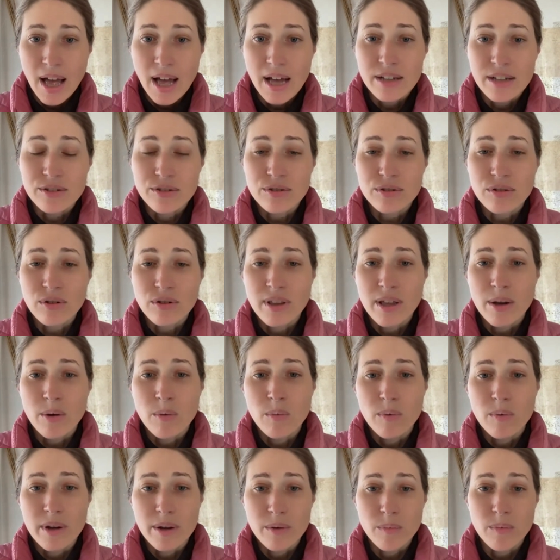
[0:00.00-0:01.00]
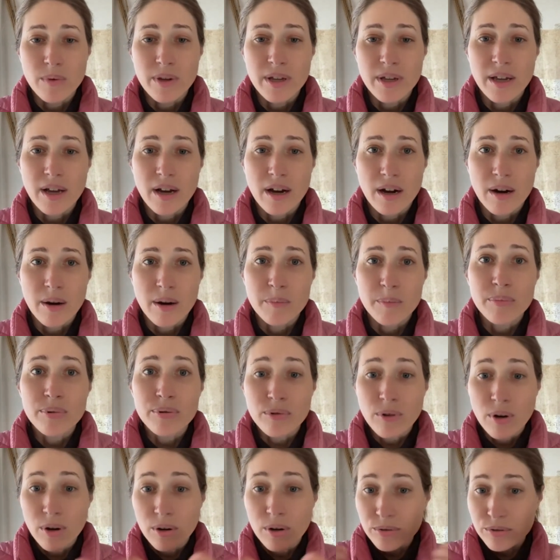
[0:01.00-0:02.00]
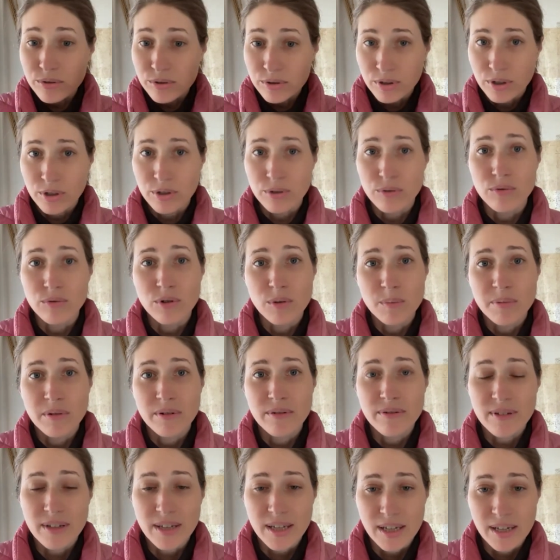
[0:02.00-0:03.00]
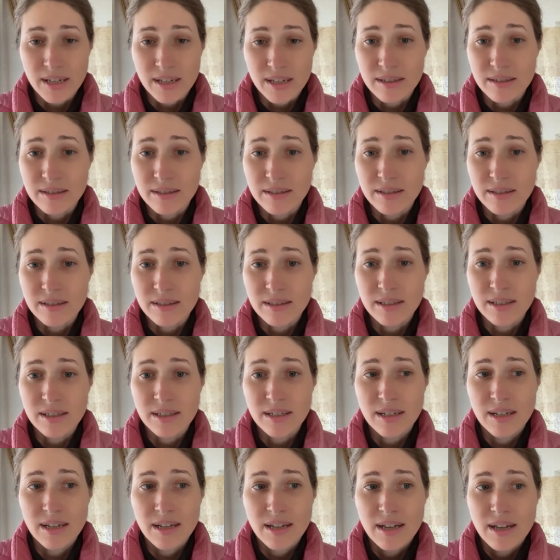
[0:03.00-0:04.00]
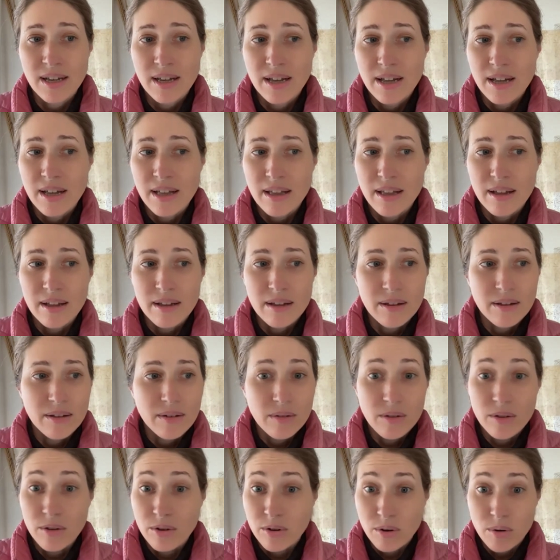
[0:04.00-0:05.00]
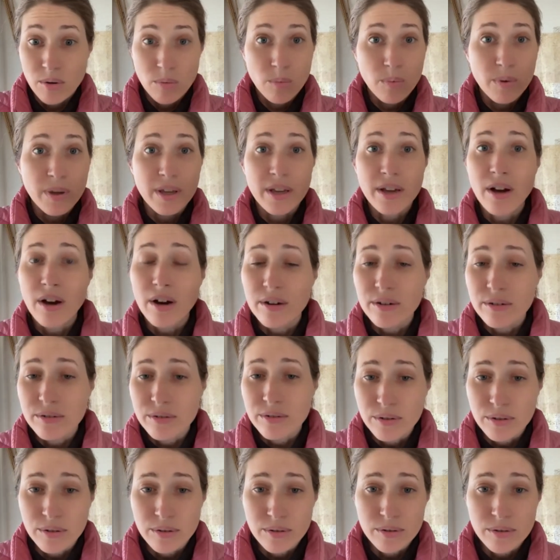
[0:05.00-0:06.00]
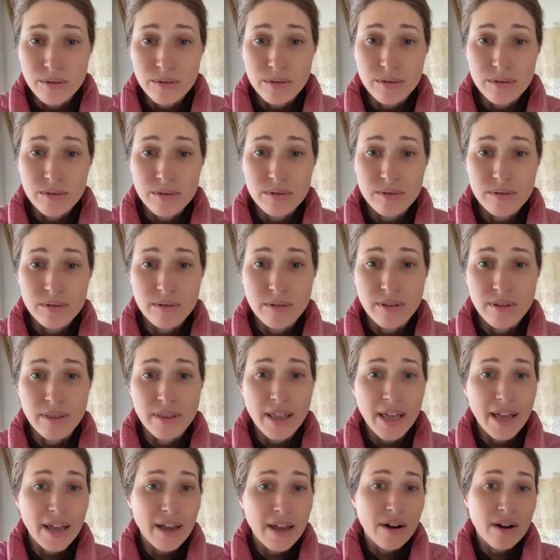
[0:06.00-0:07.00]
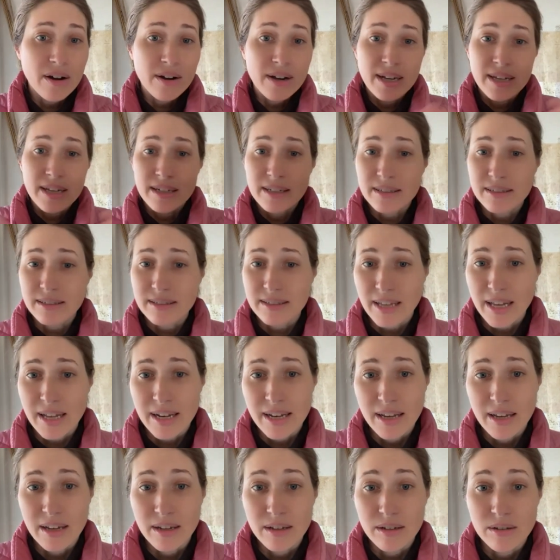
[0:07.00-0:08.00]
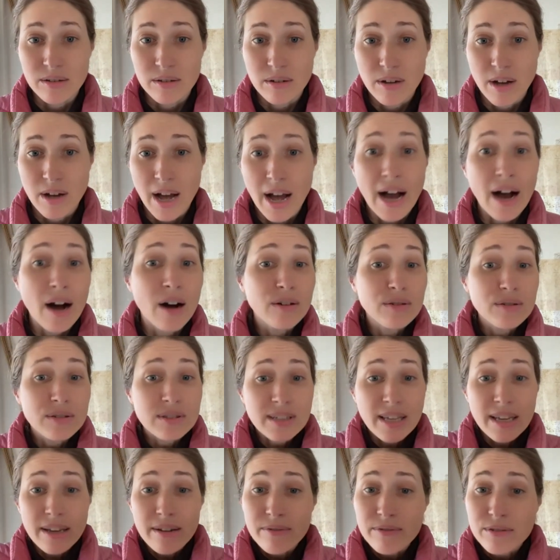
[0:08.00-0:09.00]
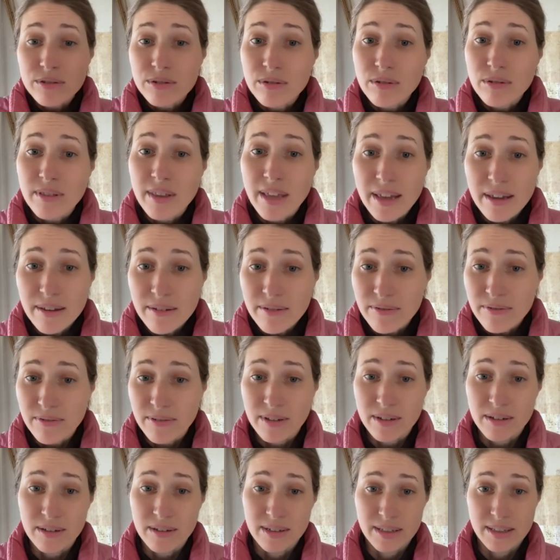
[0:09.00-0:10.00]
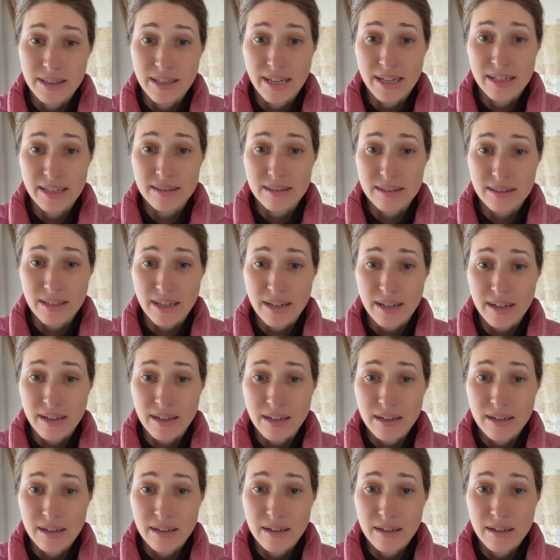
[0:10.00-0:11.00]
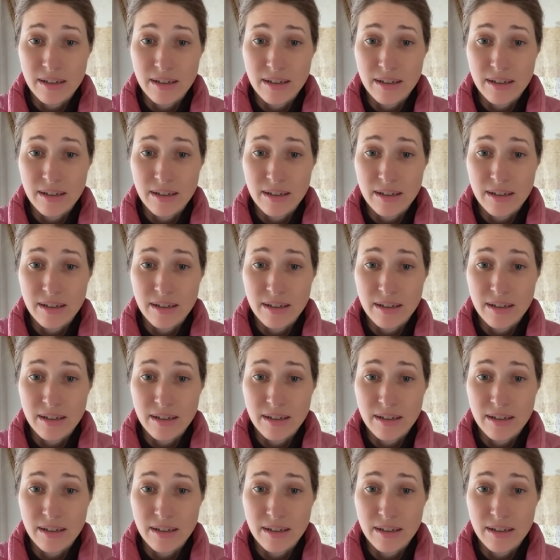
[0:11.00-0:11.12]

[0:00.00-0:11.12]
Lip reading: And so that when we approach a group of kids, we are new, they are in a setting, how safe do they feel in that setting?